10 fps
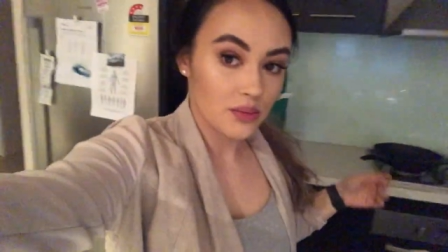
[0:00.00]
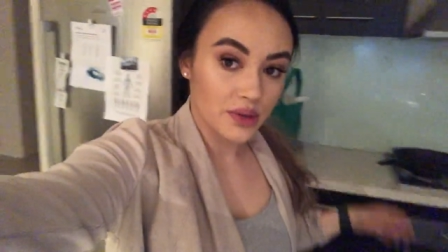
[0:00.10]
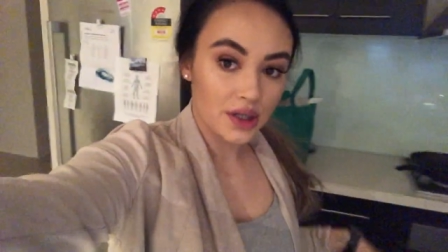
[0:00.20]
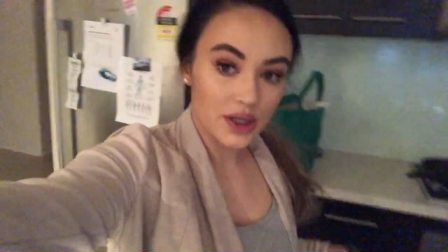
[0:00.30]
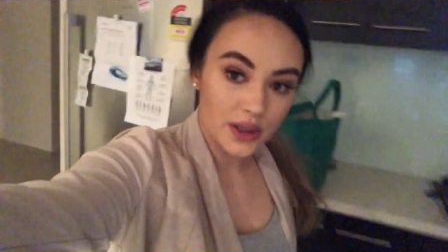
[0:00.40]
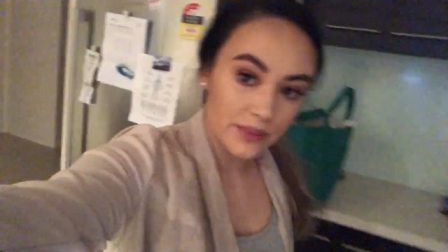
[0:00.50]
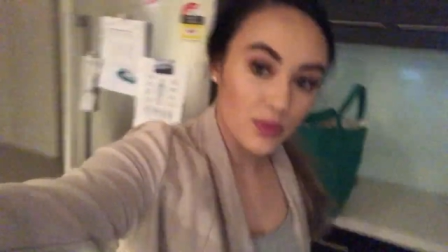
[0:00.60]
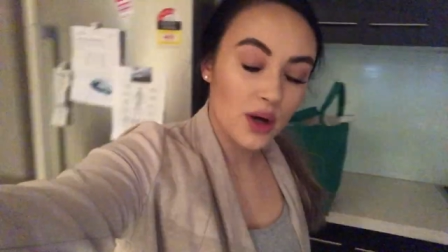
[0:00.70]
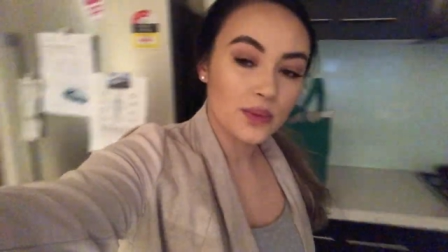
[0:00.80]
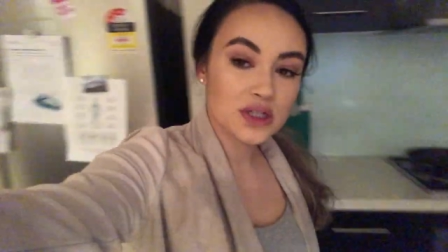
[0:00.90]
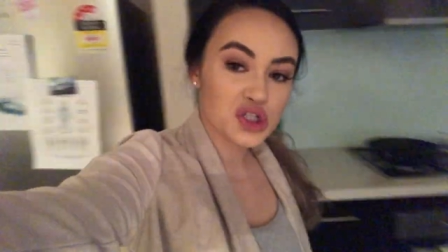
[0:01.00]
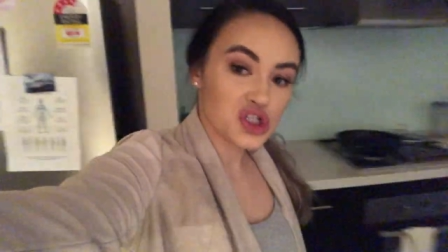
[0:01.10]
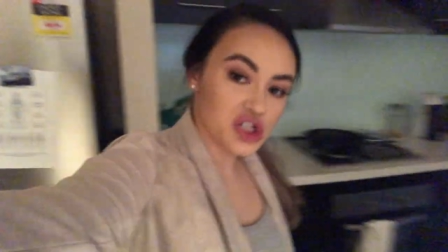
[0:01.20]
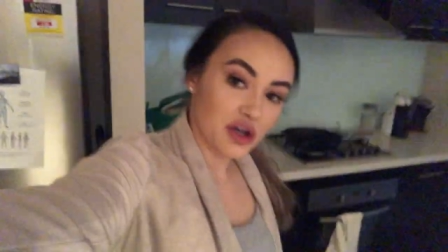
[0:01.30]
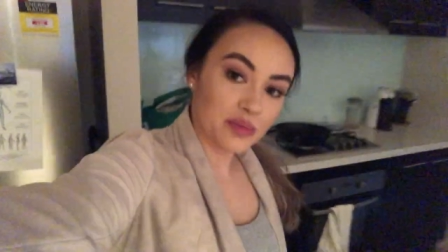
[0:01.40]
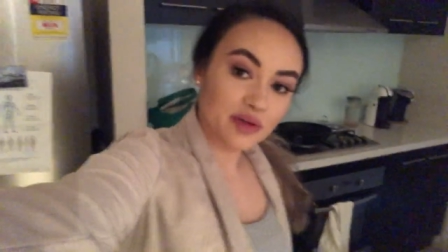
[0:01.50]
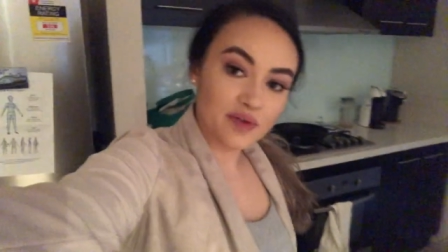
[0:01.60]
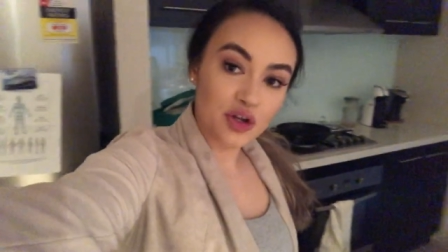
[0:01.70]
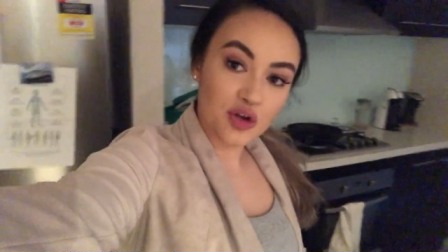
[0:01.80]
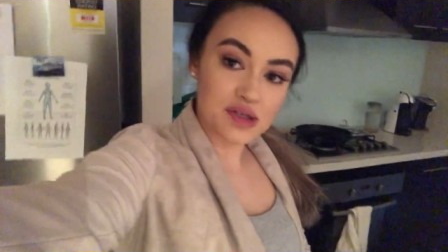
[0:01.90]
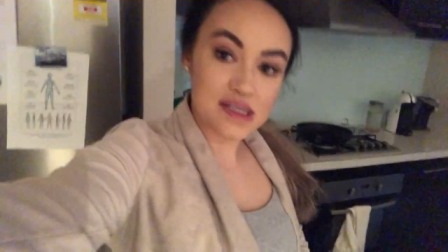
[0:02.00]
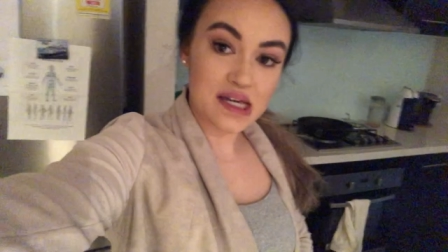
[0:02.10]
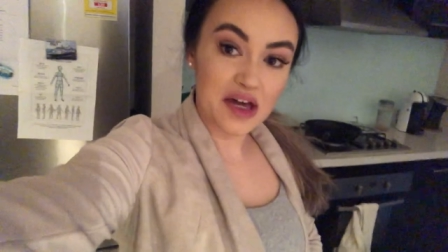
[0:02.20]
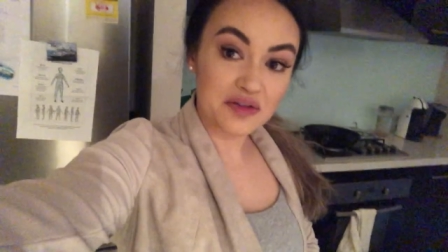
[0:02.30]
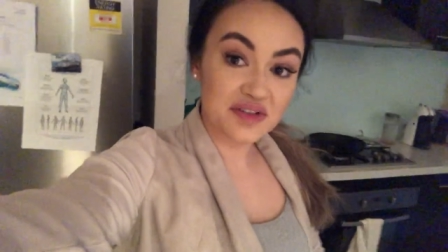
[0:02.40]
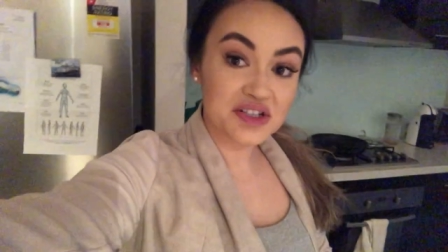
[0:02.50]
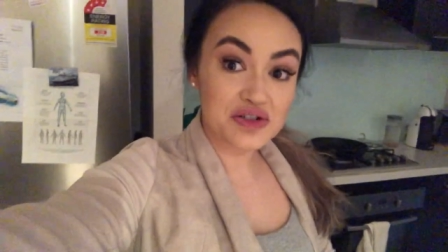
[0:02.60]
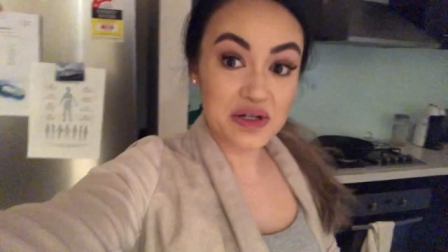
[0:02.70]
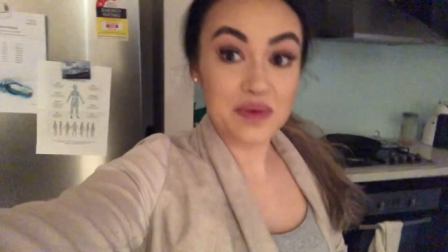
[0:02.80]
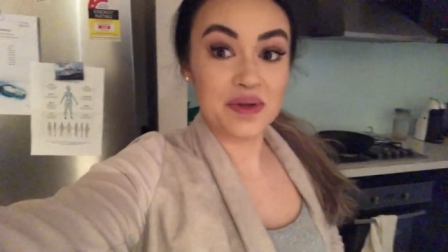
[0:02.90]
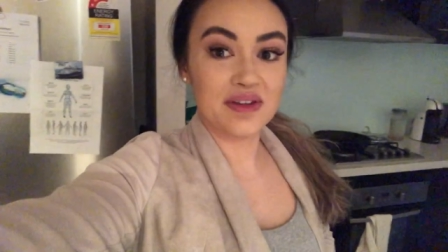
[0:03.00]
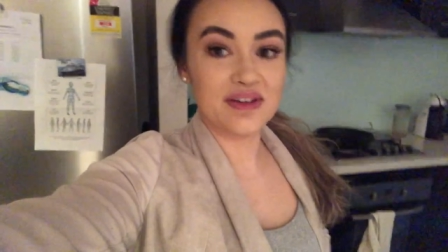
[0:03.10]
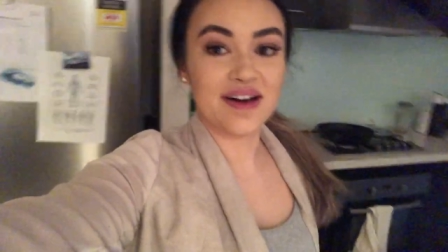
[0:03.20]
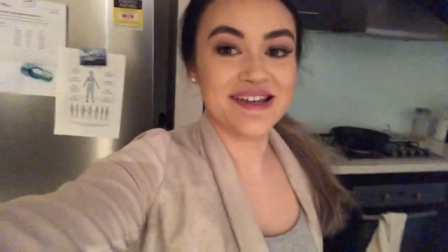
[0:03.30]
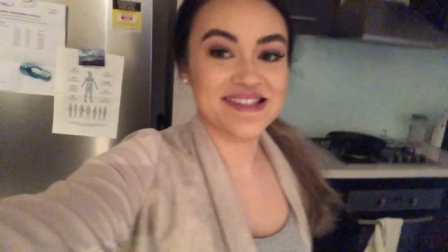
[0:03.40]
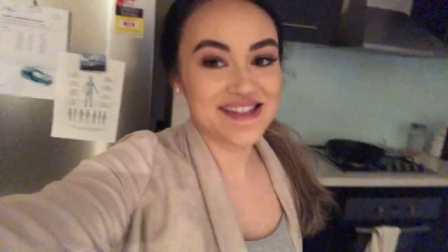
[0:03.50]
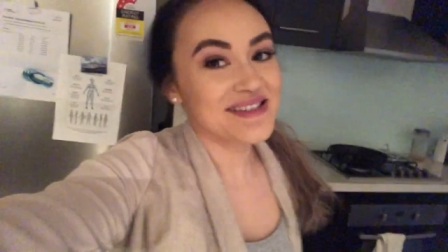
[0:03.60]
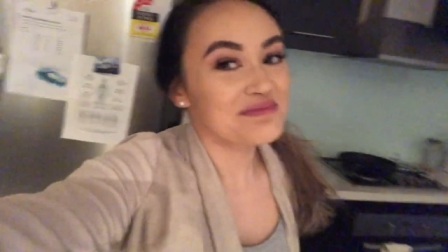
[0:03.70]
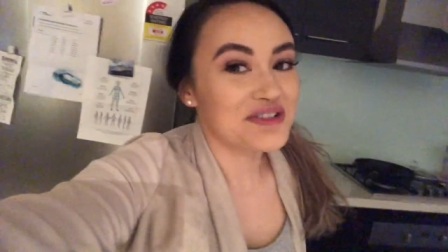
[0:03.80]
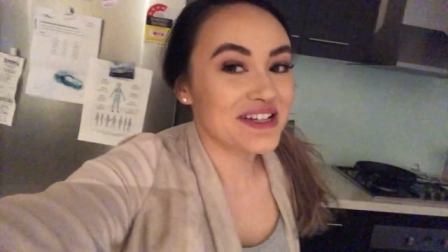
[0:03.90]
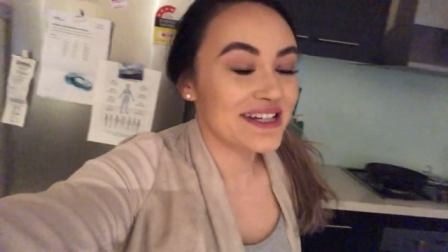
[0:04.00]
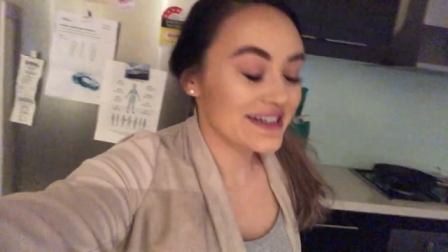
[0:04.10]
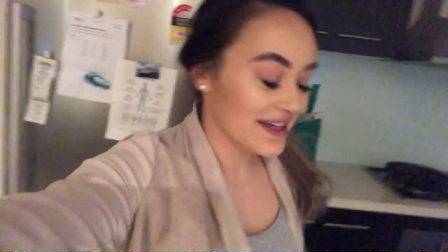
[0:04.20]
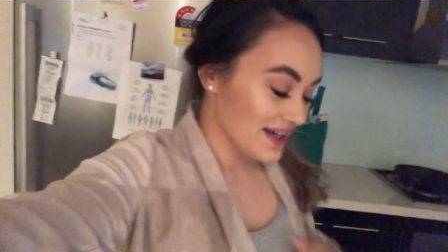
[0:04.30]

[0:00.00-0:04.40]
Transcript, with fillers: But um, I wanted to share a bit of a non-scale victory with you guys this morning.